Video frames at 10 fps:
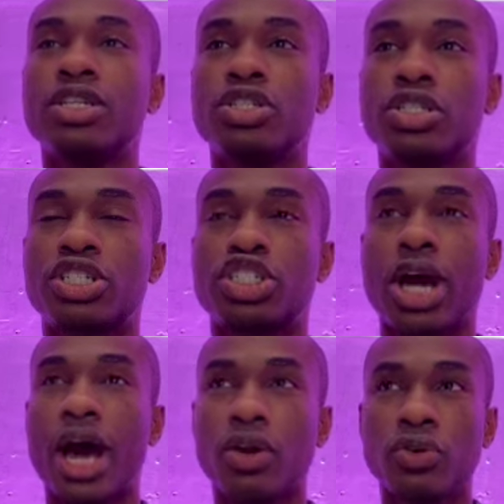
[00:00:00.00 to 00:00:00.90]
in the
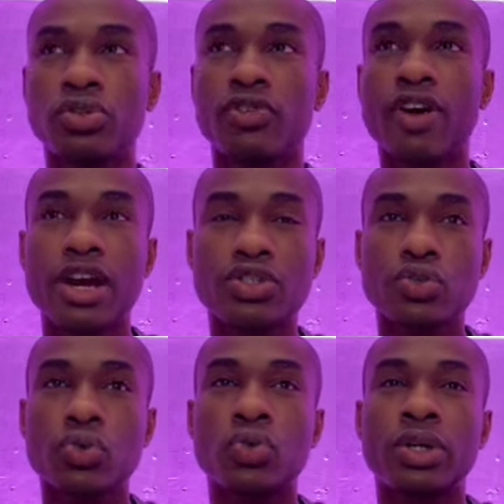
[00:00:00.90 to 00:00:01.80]
shadows of high
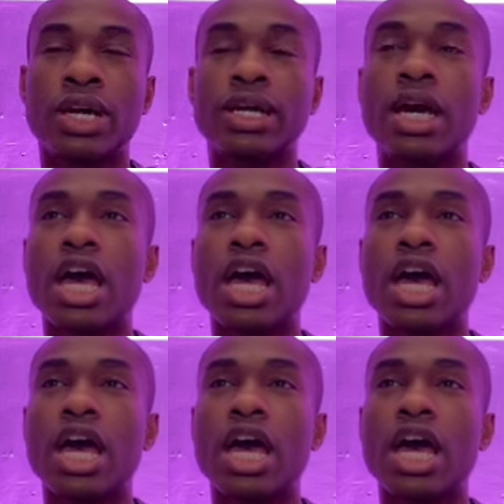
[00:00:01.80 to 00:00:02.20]
school and I